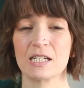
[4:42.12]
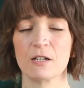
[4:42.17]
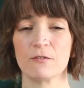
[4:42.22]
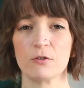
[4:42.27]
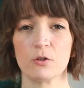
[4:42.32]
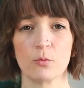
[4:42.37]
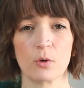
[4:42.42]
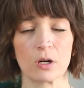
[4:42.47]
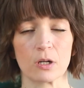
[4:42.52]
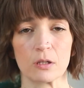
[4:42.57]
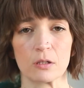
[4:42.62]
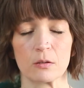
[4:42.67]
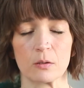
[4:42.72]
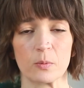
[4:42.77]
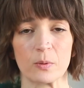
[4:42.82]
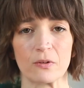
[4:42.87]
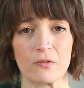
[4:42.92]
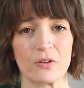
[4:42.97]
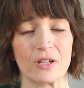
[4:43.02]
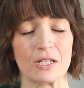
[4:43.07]
if you want a little
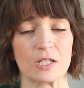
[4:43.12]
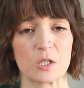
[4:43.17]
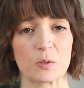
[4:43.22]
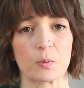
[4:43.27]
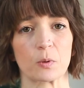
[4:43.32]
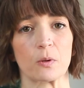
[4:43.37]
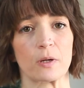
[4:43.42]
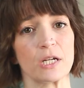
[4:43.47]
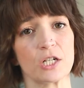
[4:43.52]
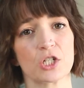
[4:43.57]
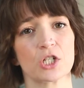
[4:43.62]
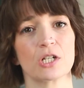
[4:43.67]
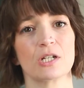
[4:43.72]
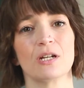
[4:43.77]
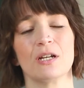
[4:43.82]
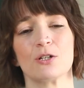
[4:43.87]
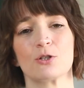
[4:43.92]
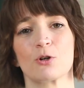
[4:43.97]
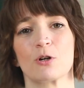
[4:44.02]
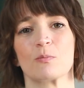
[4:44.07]
bit of inspiration
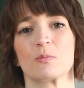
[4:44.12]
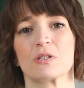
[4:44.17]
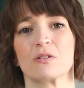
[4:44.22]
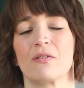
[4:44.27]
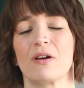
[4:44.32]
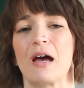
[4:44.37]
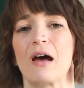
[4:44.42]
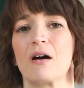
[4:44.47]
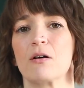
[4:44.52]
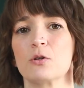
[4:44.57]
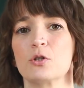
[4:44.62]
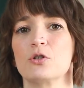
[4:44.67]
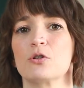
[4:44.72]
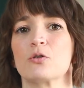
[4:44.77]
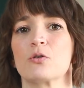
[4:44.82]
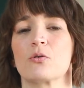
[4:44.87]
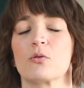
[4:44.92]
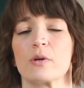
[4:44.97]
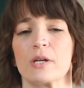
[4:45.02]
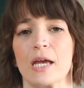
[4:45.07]
in terms of how to
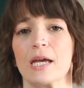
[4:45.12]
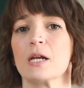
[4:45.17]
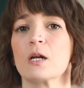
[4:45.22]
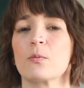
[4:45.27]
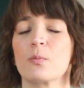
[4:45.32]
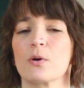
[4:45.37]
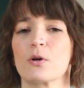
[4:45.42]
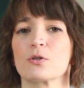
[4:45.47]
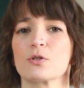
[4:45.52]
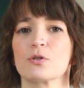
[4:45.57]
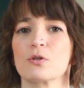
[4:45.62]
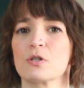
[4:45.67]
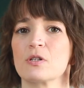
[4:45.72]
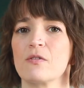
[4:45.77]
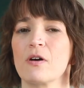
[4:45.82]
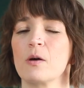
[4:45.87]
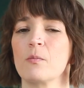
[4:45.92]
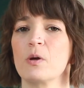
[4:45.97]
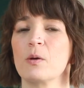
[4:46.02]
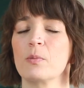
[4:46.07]
create a personal
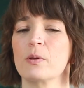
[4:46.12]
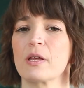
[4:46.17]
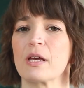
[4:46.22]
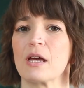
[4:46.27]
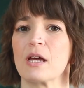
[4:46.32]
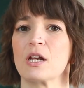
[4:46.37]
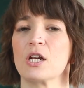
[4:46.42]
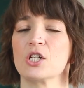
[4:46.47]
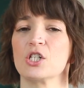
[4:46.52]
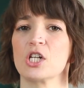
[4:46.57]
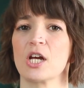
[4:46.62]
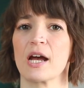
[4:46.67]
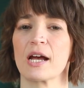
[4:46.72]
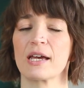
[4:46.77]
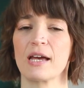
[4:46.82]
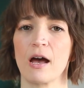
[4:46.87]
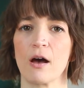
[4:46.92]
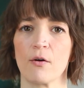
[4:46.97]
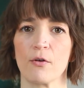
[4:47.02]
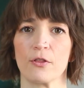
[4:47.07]
development plan,
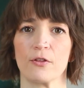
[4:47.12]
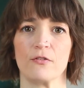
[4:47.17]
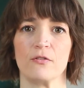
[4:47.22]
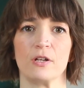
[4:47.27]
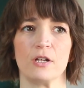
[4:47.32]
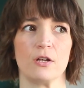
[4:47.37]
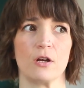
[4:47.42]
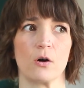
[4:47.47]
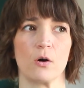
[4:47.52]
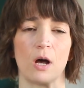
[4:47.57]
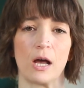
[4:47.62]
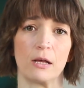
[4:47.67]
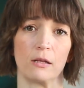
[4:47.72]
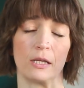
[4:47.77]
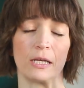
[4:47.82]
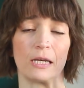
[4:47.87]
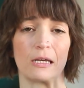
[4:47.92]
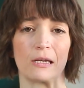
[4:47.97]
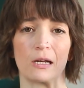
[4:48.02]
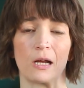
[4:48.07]
check out the video. I'll
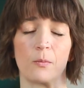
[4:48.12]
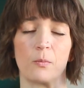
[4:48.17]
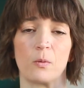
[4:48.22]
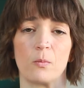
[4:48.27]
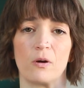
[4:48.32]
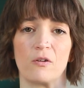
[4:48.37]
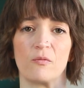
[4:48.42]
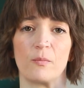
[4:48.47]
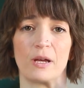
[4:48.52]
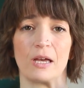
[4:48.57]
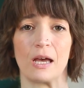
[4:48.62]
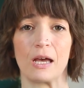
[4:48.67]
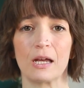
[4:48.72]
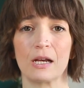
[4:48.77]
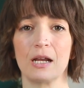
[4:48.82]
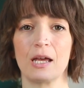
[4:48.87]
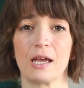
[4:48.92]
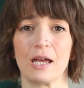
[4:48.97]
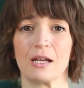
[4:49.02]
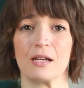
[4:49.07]
link it up above my
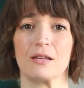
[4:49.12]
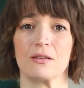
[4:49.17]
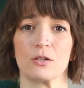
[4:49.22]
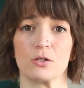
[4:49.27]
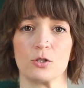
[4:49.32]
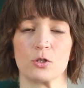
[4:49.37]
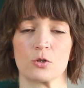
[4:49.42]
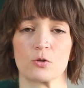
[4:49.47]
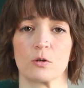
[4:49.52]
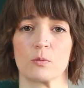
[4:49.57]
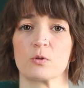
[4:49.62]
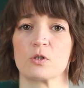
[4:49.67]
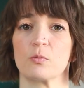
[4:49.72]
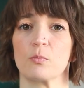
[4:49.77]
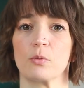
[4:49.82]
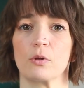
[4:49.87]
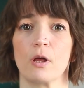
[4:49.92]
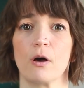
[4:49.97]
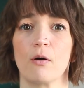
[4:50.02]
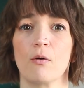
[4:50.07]
head and in the description
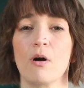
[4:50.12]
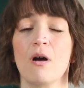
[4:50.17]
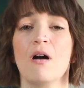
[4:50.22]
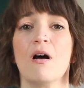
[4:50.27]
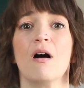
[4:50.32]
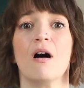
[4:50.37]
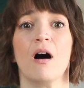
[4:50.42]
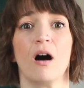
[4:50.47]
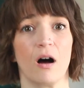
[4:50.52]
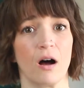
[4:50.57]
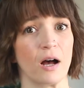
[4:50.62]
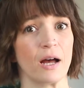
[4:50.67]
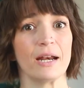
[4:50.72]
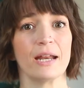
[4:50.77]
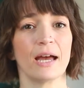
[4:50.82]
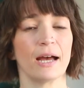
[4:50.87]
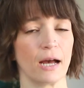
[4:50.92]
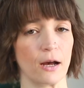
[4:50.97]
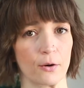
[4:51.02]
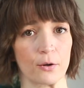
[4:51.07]
below on
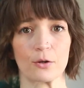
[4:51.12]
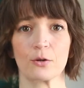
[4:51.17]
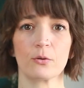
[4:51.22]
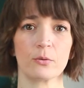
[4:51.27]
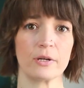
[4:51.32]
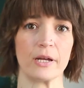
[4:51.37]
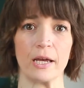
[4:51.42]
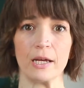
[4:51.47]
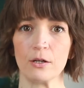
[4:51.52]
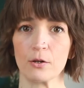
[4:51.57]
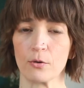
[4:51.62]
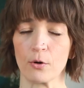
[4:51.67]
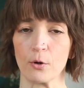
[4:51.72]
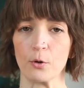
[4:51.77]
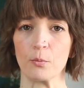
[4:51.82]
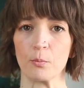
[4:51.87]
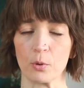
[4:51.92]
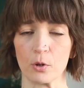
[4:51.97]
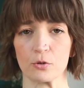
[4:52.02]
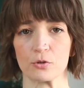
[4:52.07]
how to create your
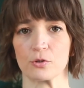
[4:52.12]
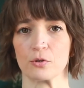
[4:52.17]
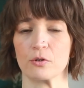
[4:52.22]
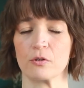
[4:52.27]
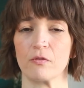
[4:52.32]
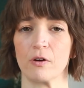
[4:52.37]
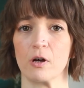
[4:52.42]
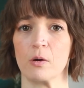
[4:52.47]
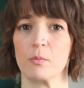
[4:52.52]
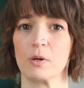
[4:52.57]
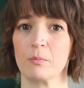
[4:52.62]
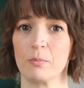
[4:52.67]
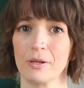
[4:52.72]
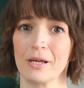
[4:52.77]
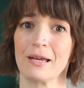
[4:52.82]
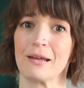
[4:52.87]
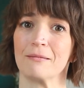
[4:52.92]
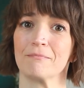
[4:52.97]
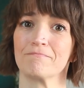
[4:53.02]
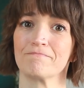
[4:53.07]
own personal development
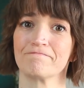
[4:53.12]
plan.